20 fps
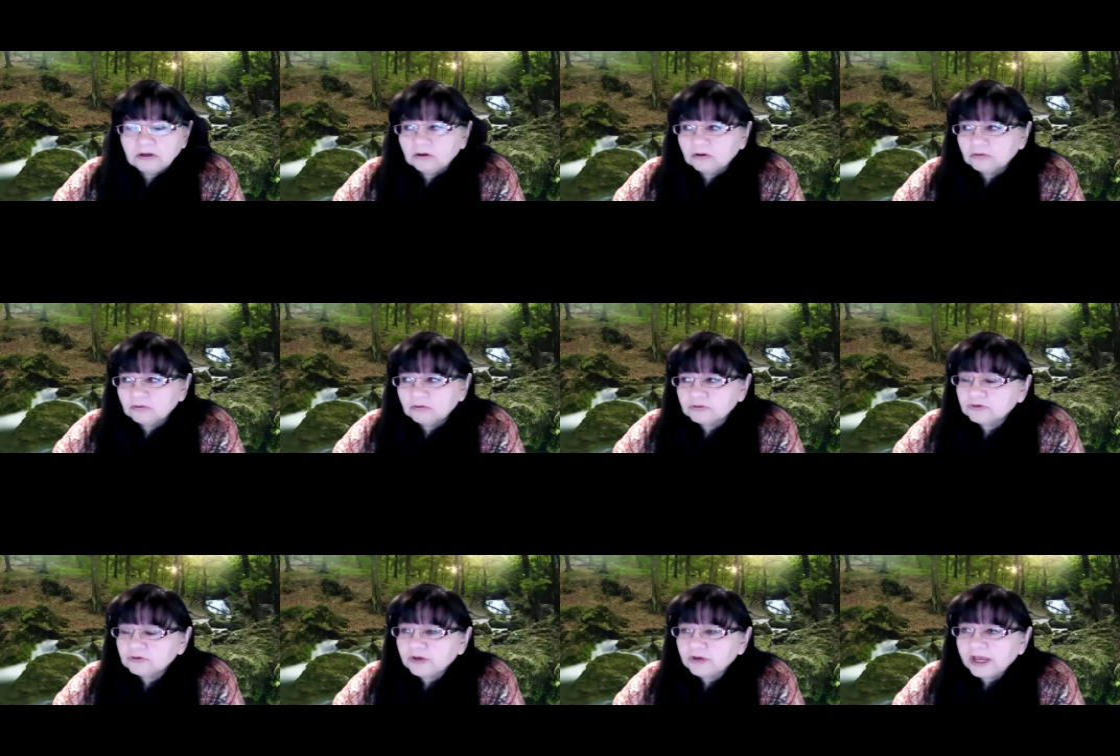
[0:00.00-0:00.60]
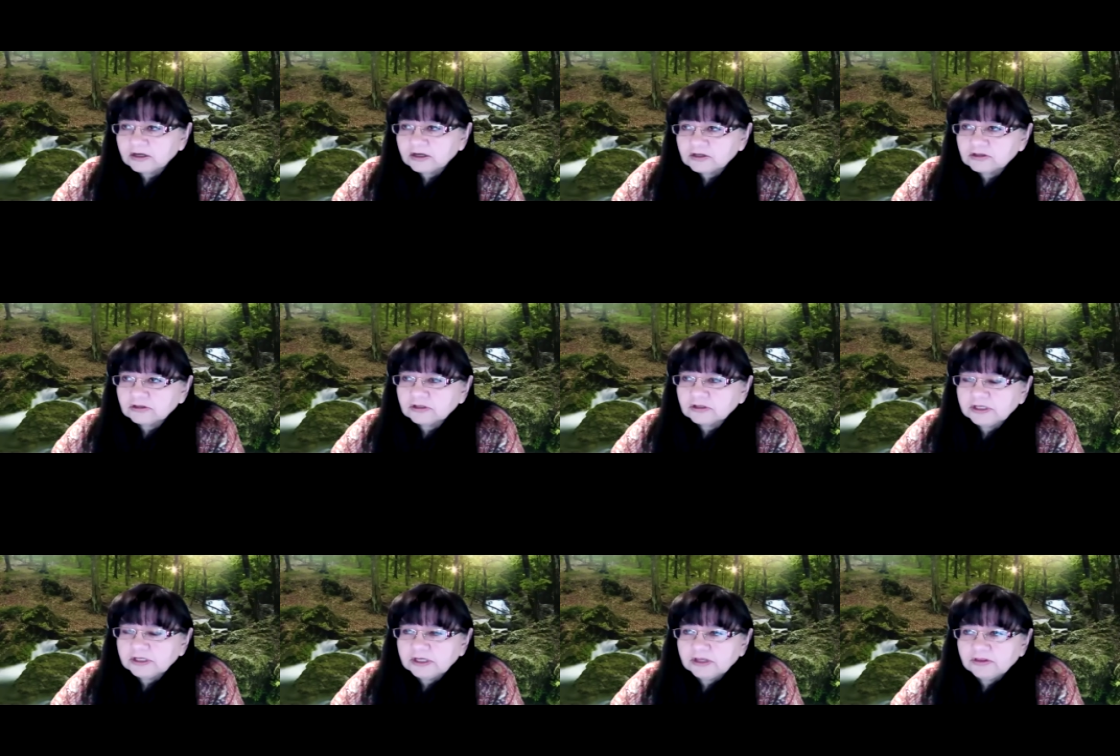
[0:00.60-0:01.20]
No, so
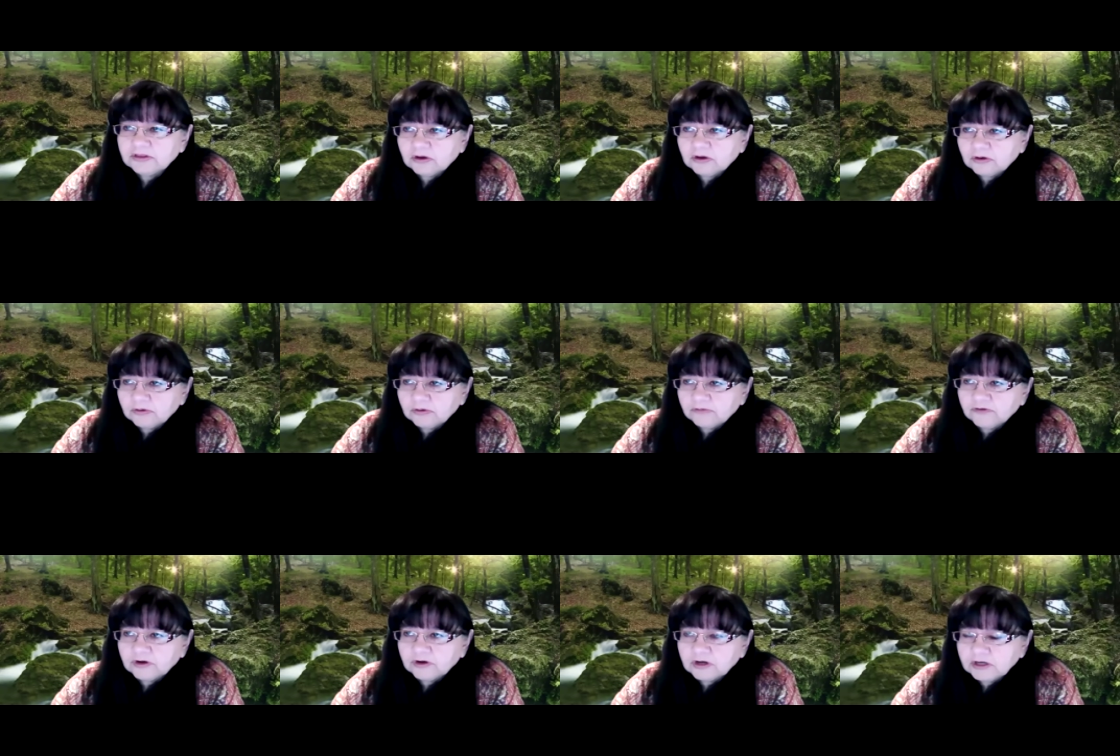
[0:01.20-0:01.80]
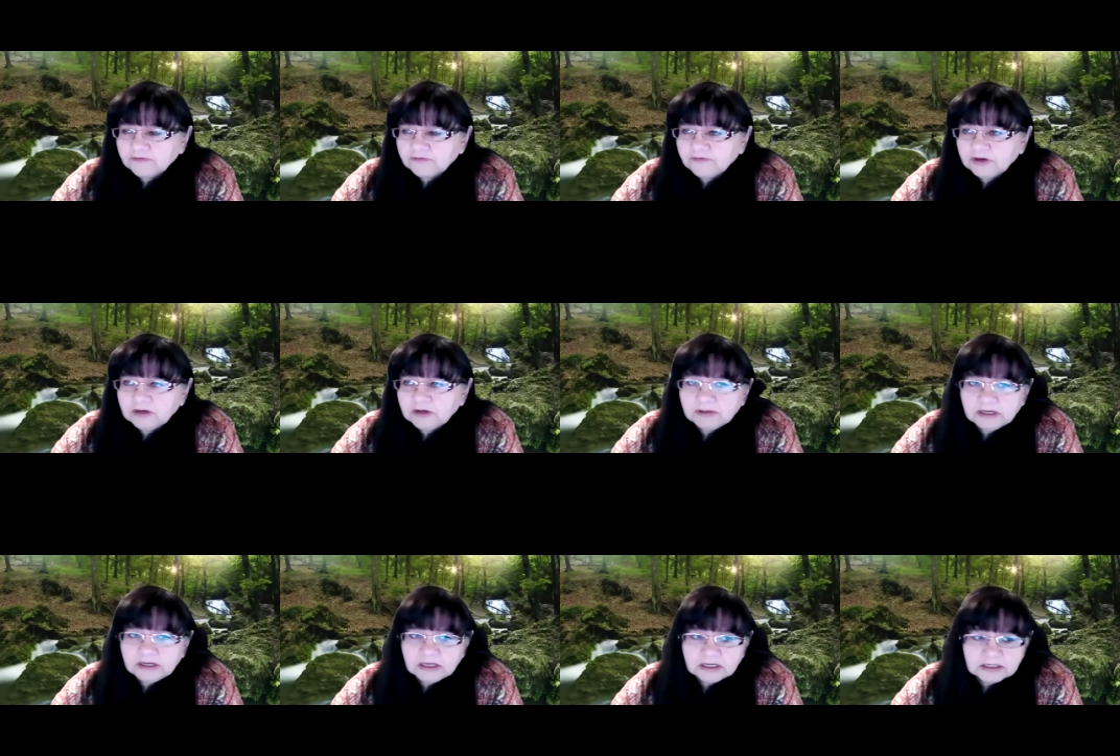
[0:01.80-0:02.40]
actually, though, for if
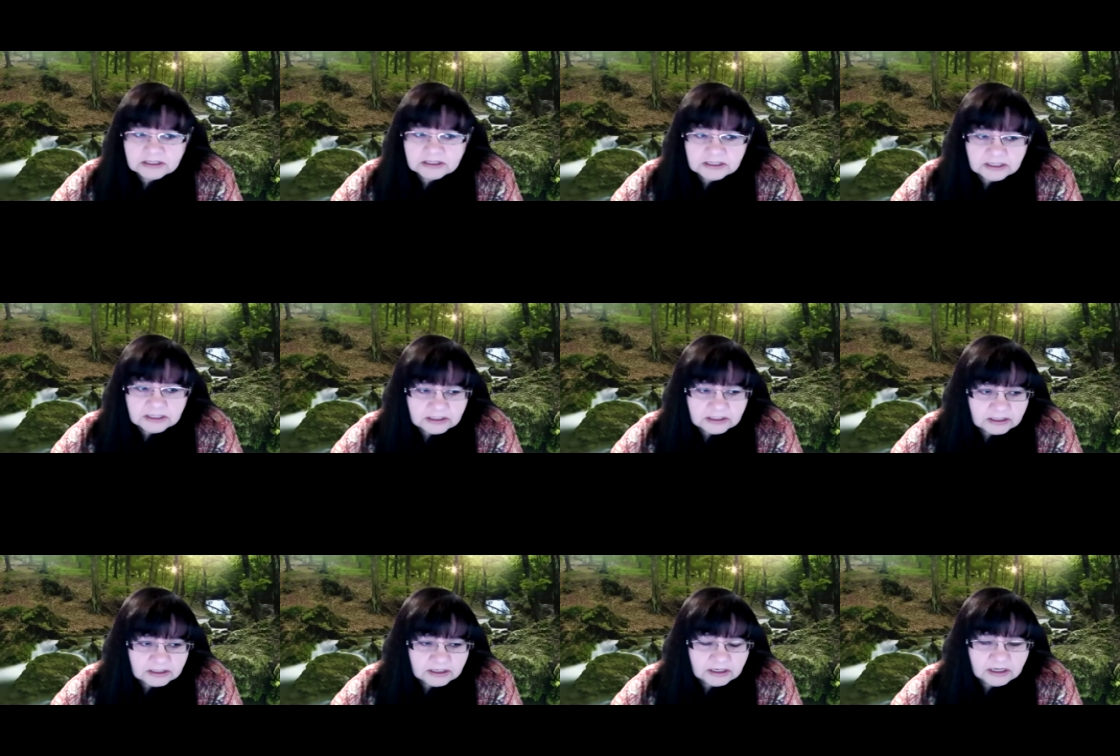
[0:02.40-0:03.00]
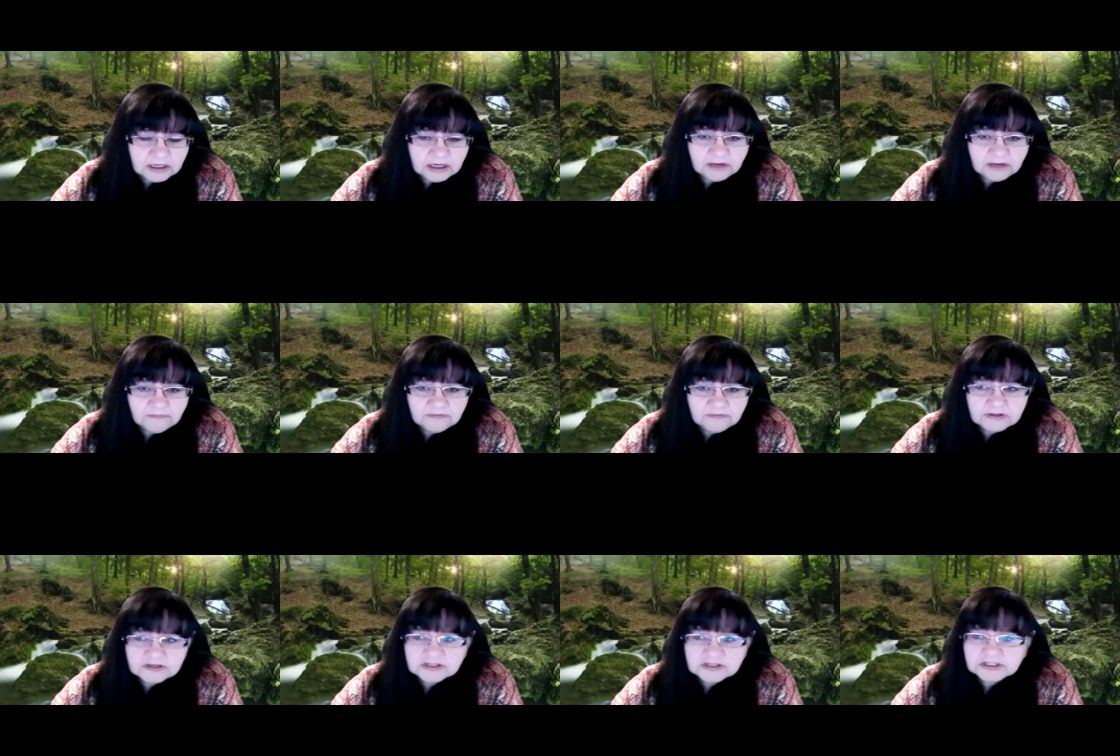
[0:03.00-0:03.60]
anybody attended any
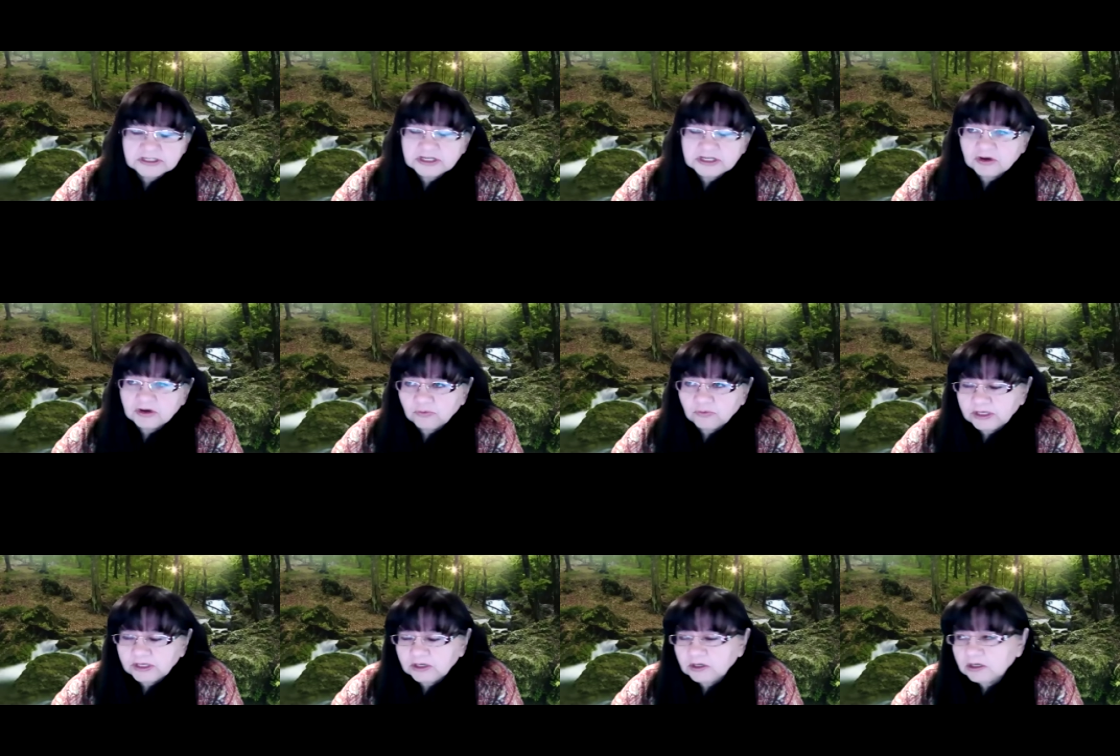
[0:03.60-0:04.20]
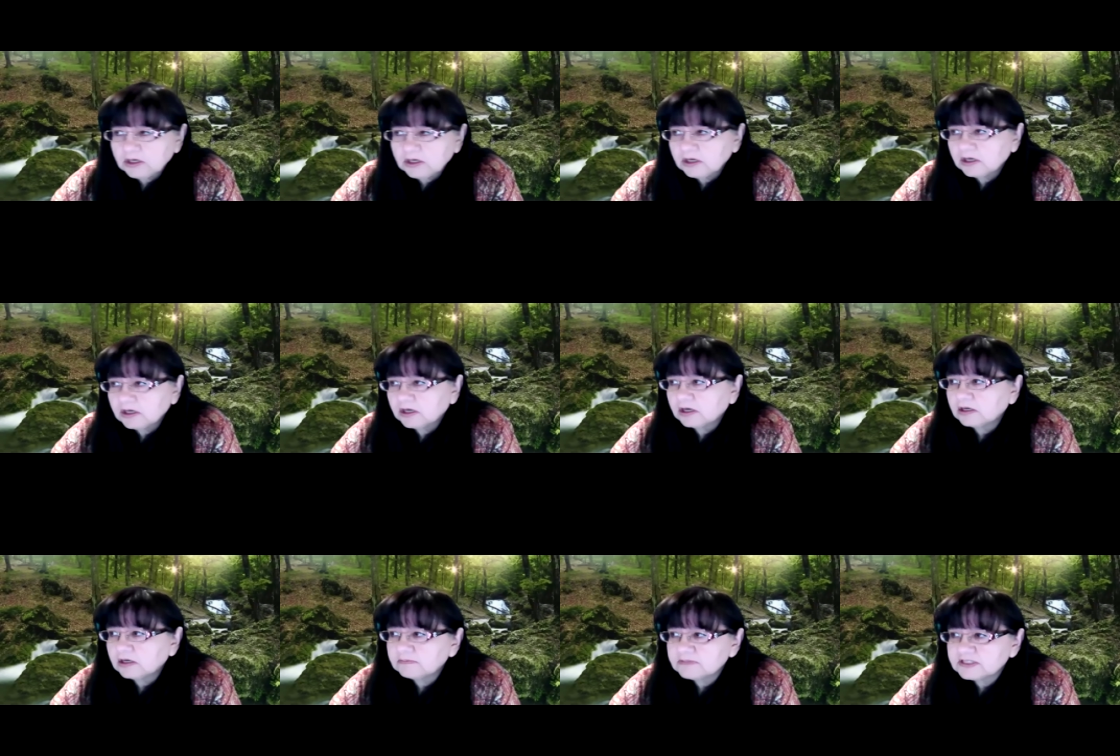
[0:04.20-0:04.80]
of the COE
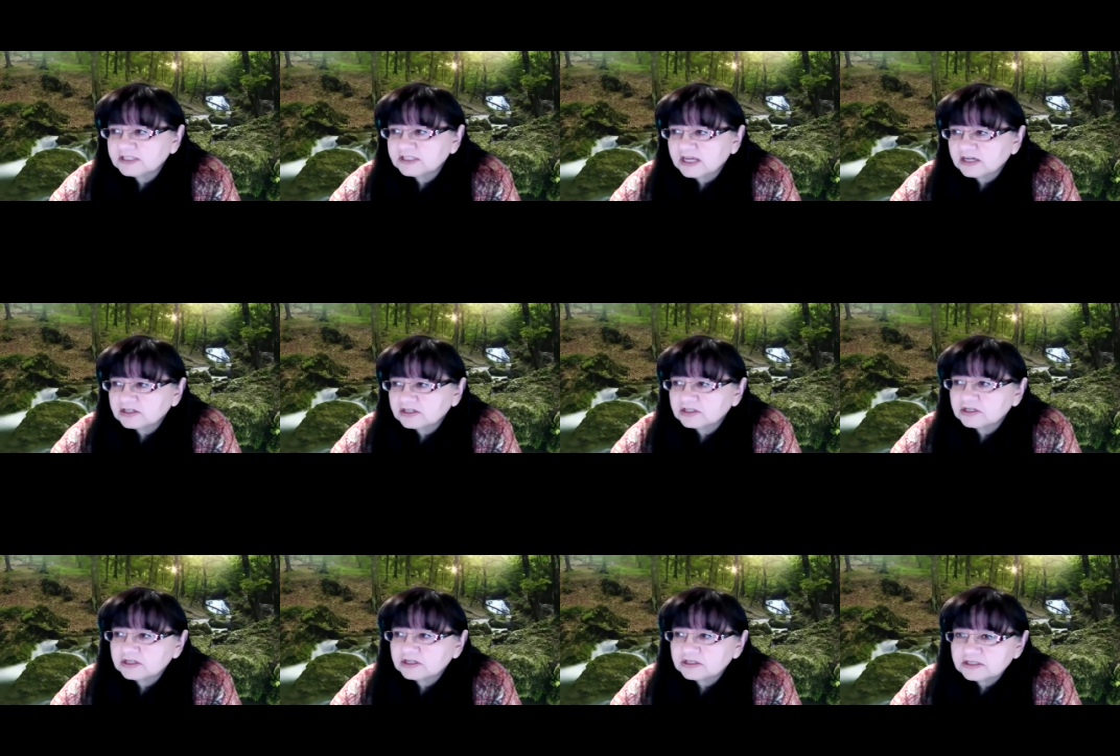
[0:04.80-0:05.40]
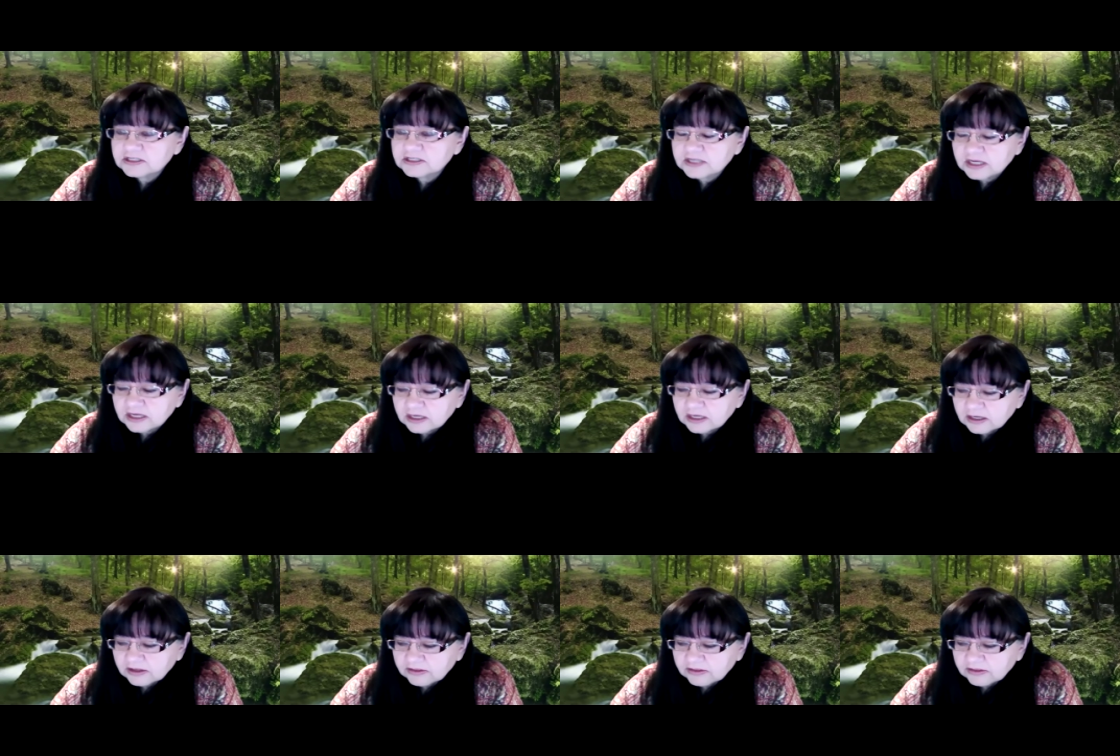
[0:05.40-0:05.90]
sessions,